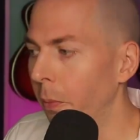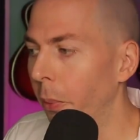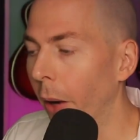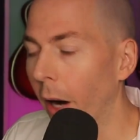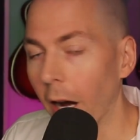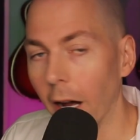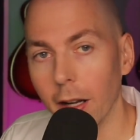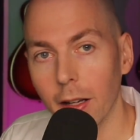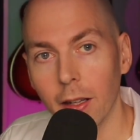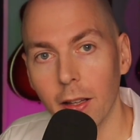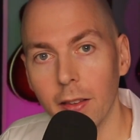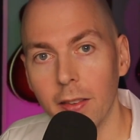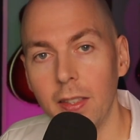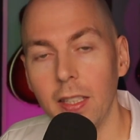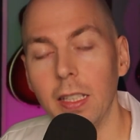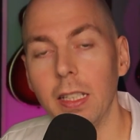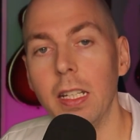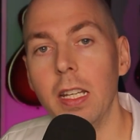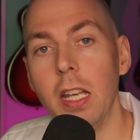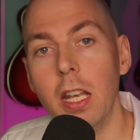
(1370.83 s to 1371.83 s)
but
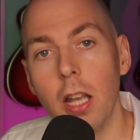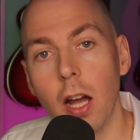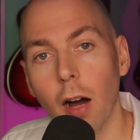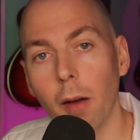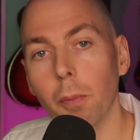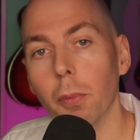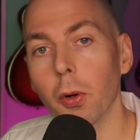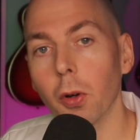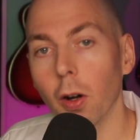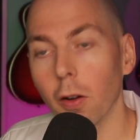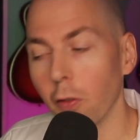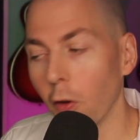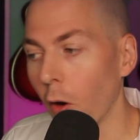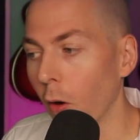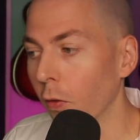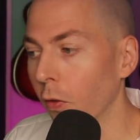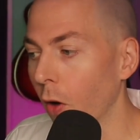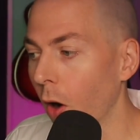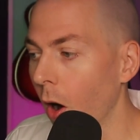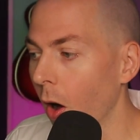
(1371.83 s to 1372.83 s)
the number of
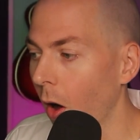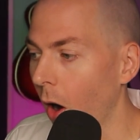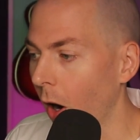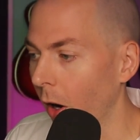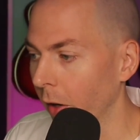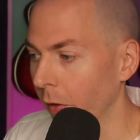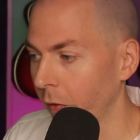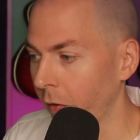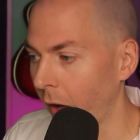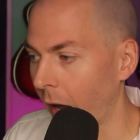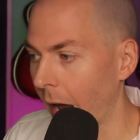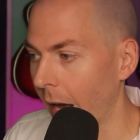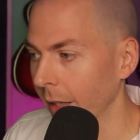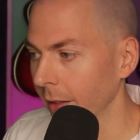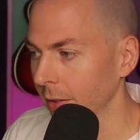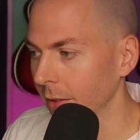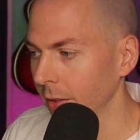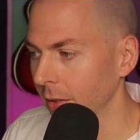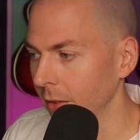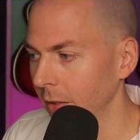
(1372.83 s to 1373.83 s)
overall
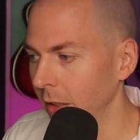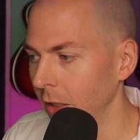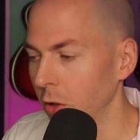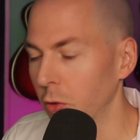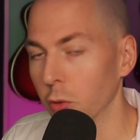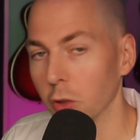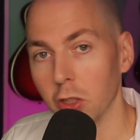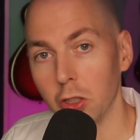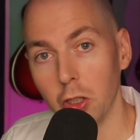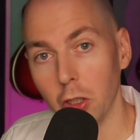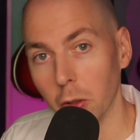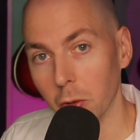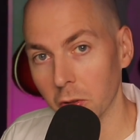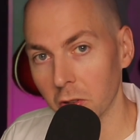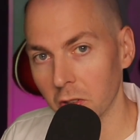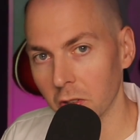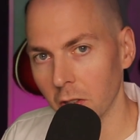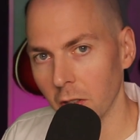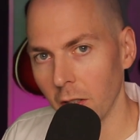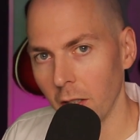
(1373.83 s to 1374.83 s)
artifacts is
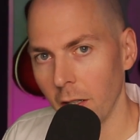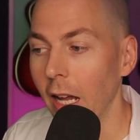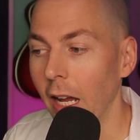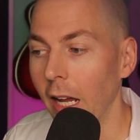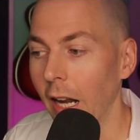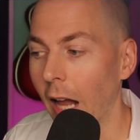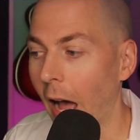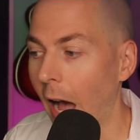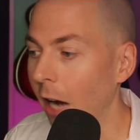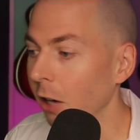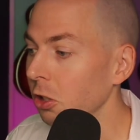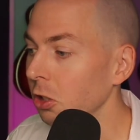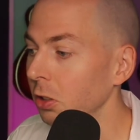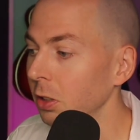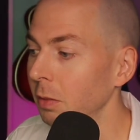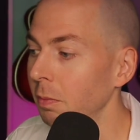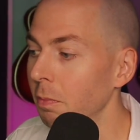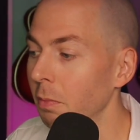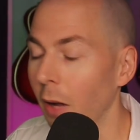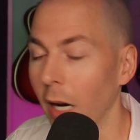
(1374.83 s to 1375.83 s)
reduced. It
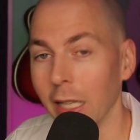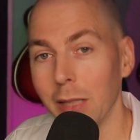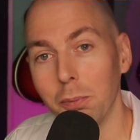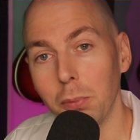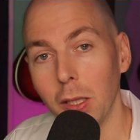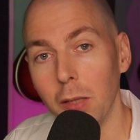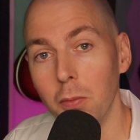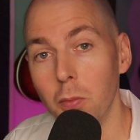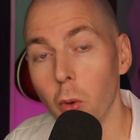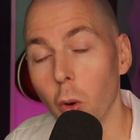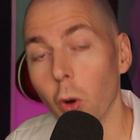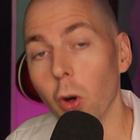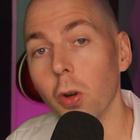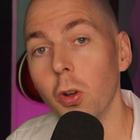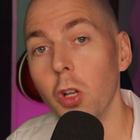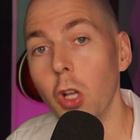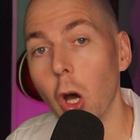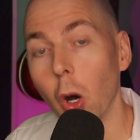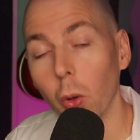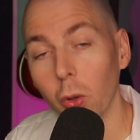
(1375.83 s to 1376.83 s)
actually might be more
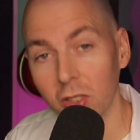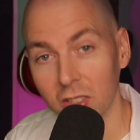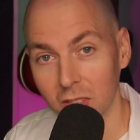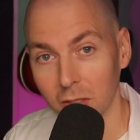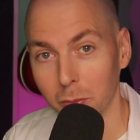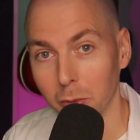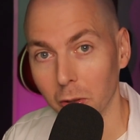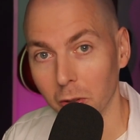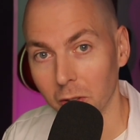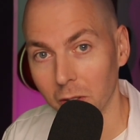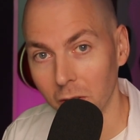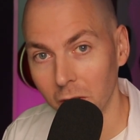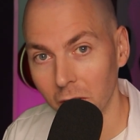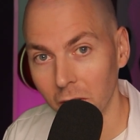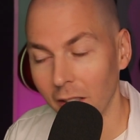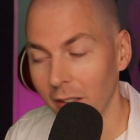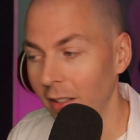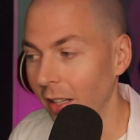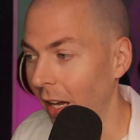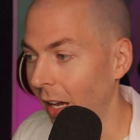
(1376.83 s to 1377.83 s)
noticeable
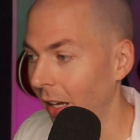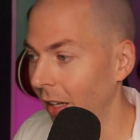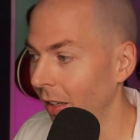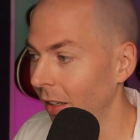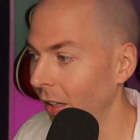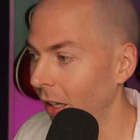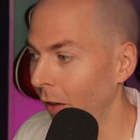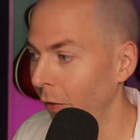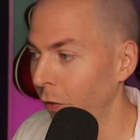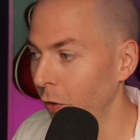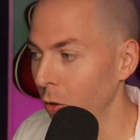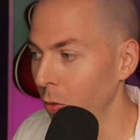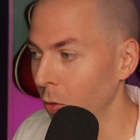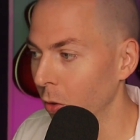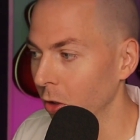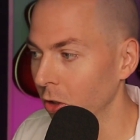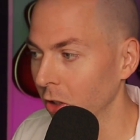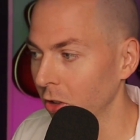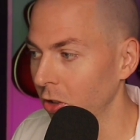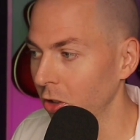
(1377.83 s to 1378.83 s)
than if you
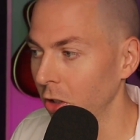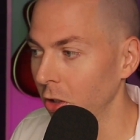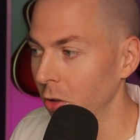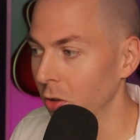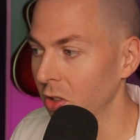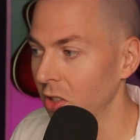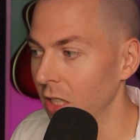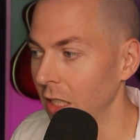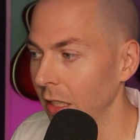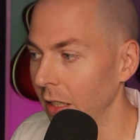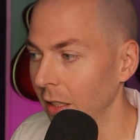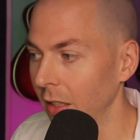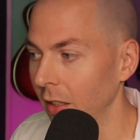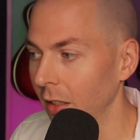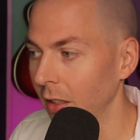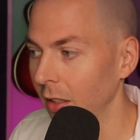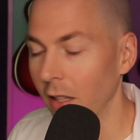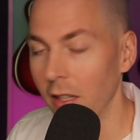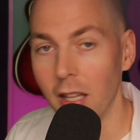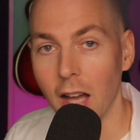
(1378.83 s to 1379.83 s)
were just to use the
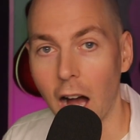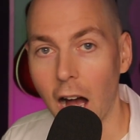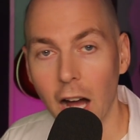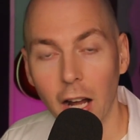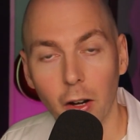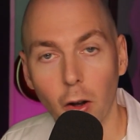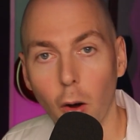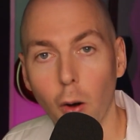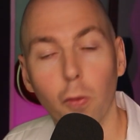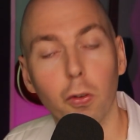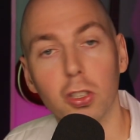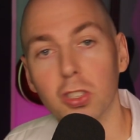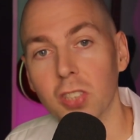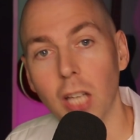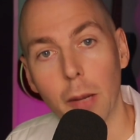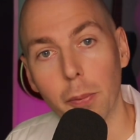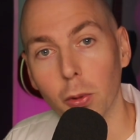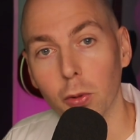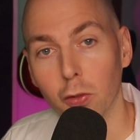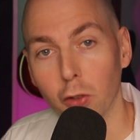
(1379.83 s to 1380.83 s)

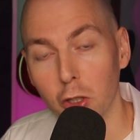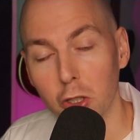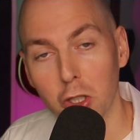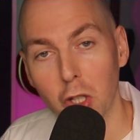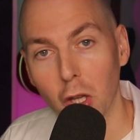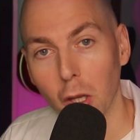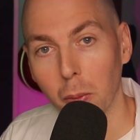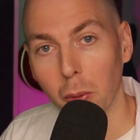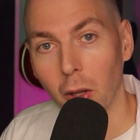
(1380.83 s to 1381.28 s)
non-oversampled version of the